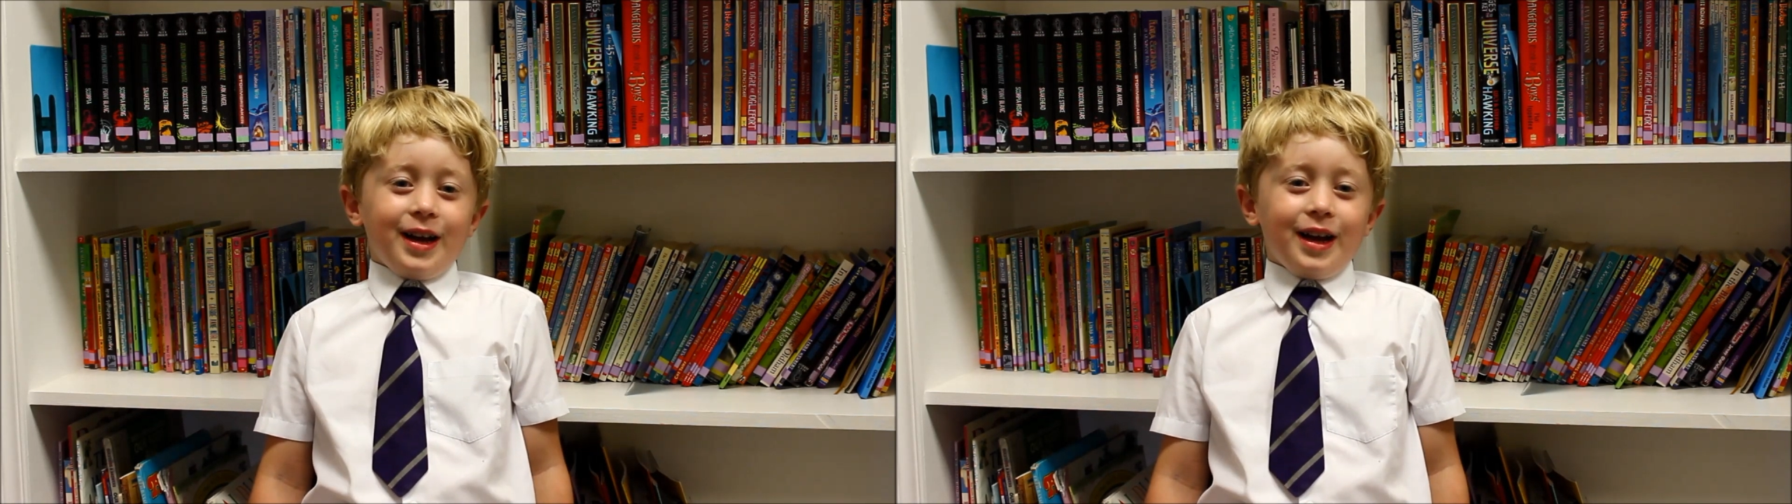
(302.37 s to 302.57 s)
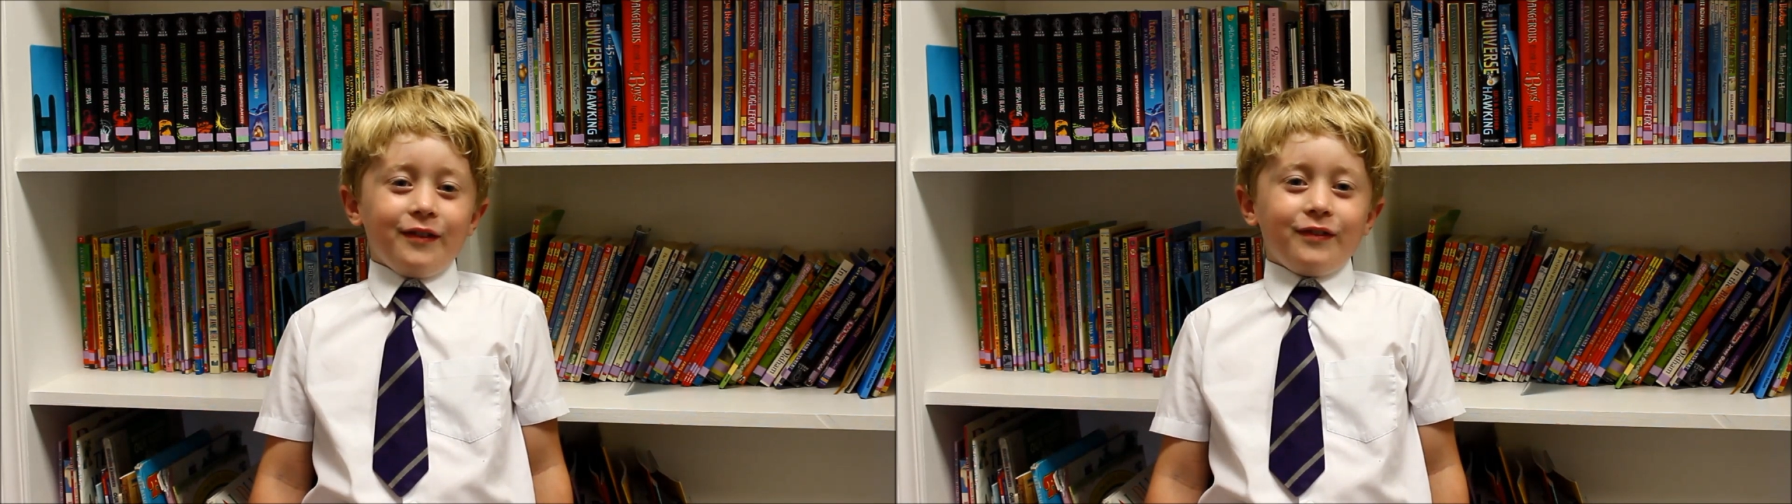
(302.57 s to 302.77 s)

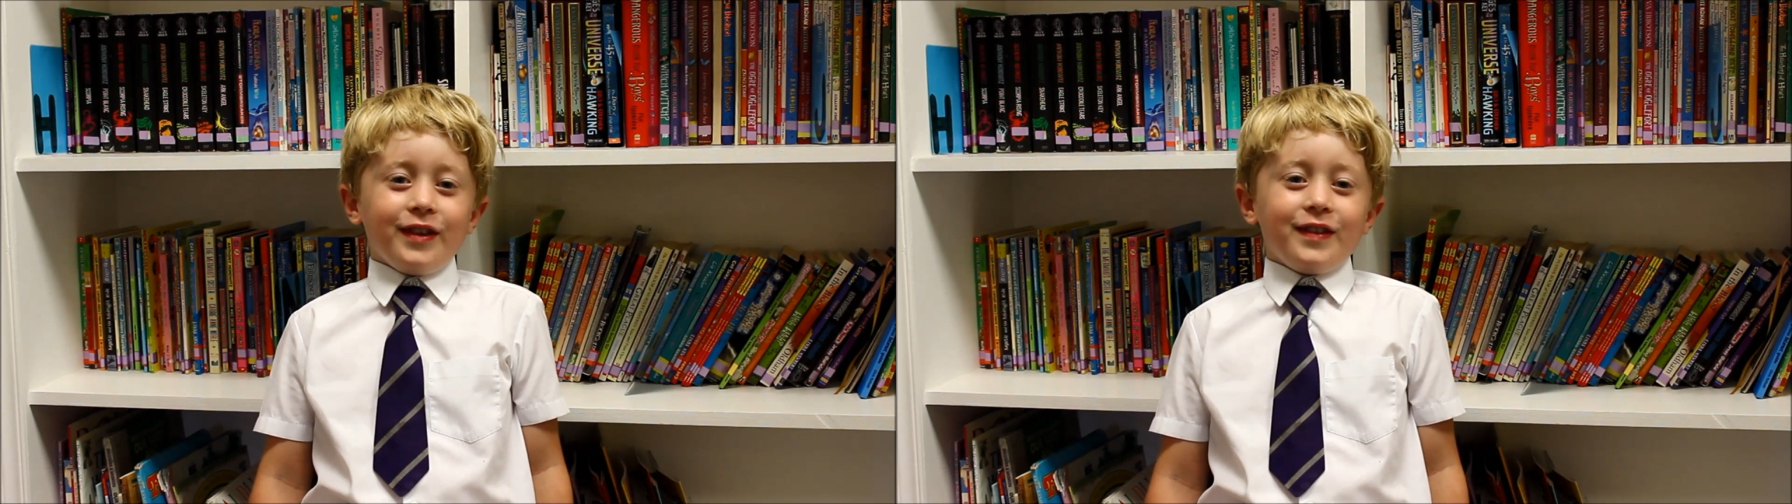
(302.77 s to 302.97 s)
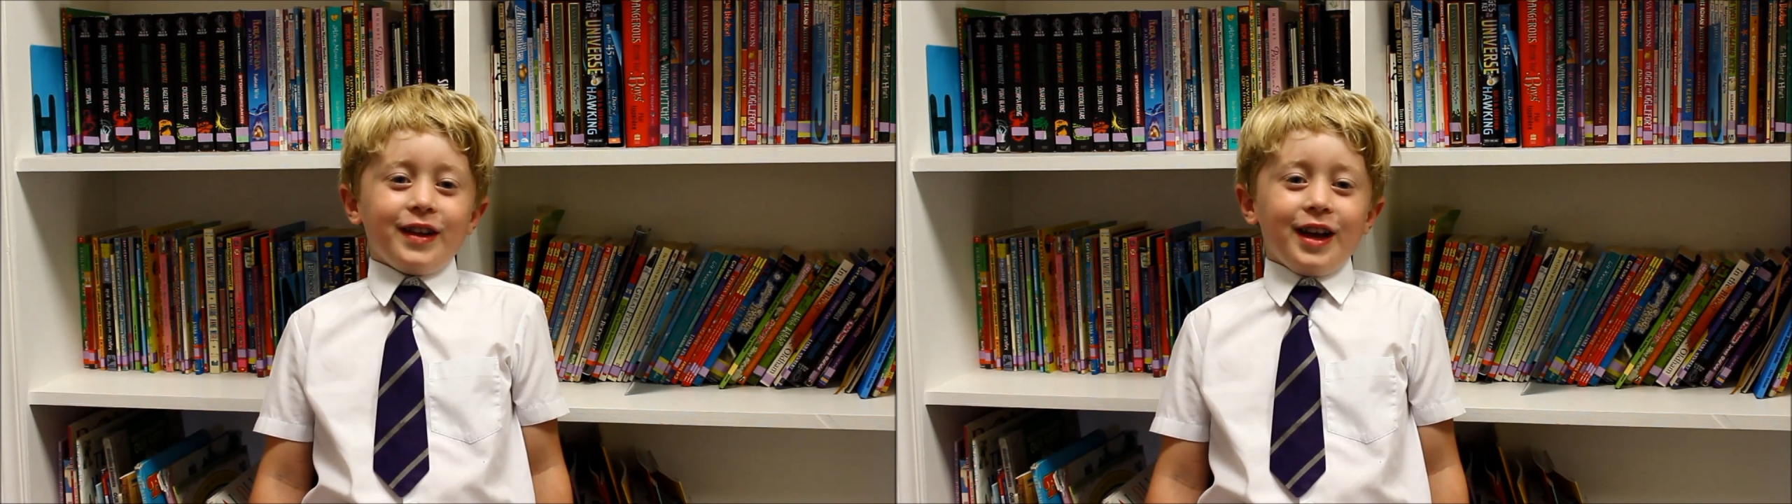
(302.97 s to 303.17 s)

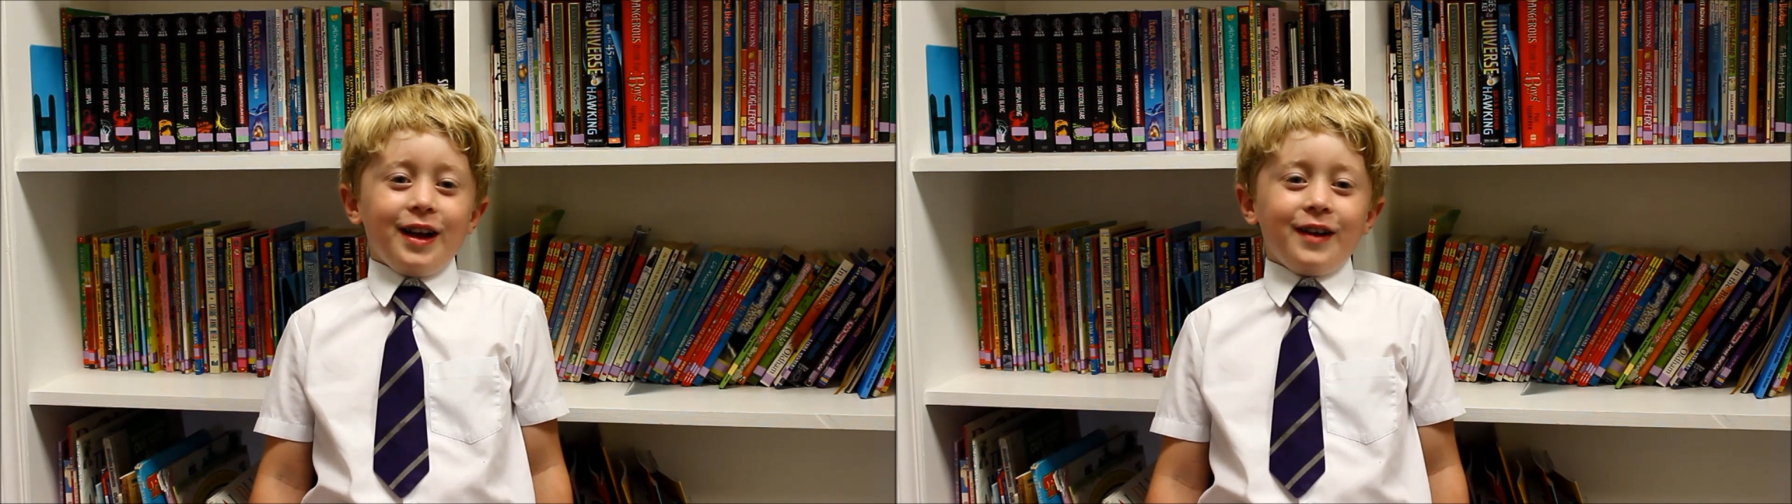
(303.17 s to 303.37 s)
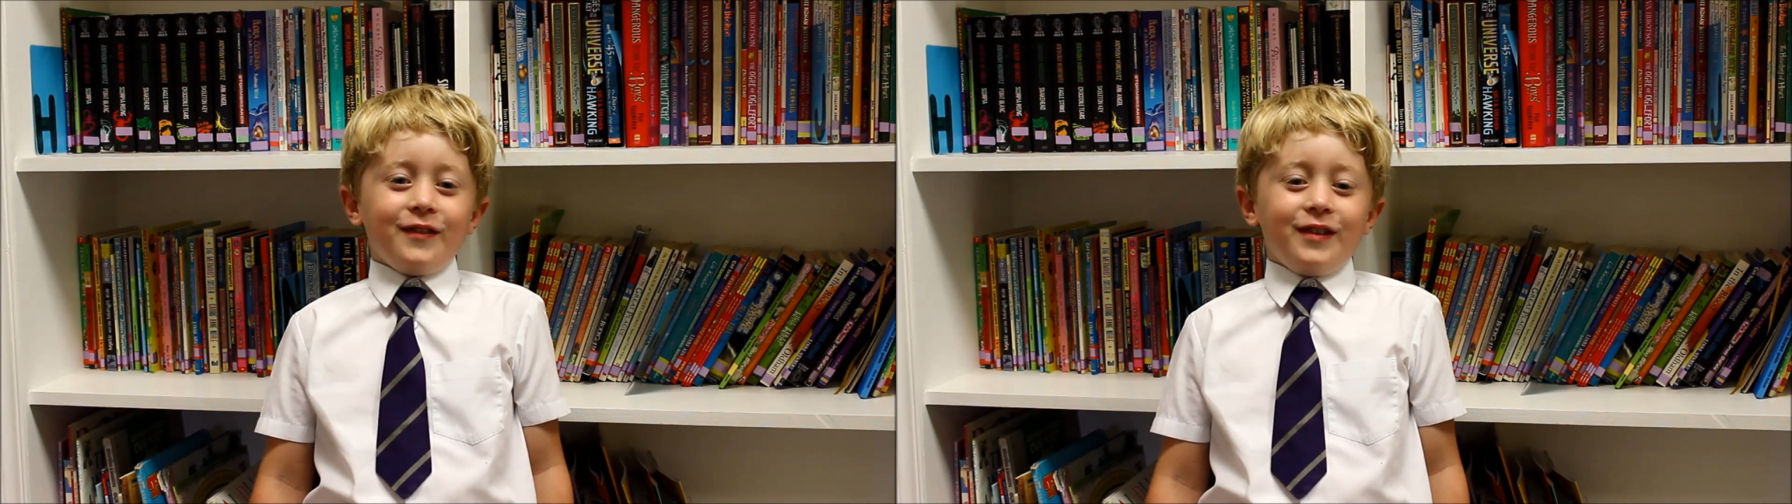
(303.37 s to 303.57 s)
everything
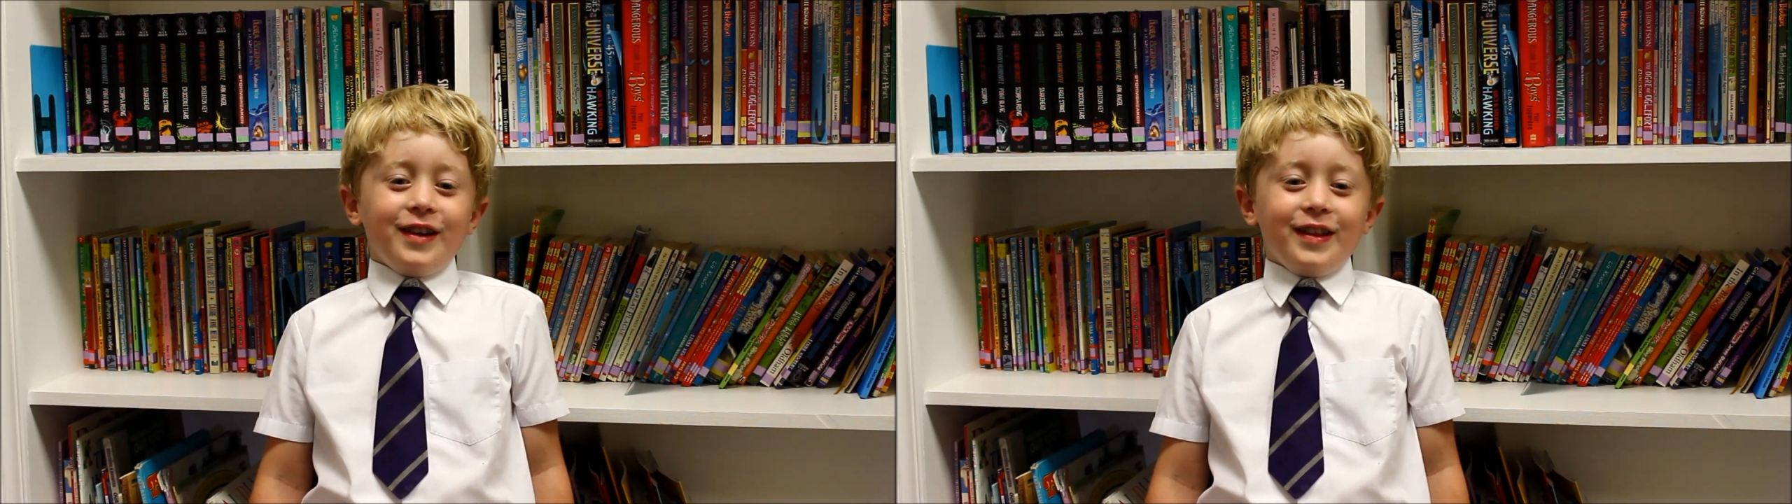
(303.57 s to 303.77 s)
Henry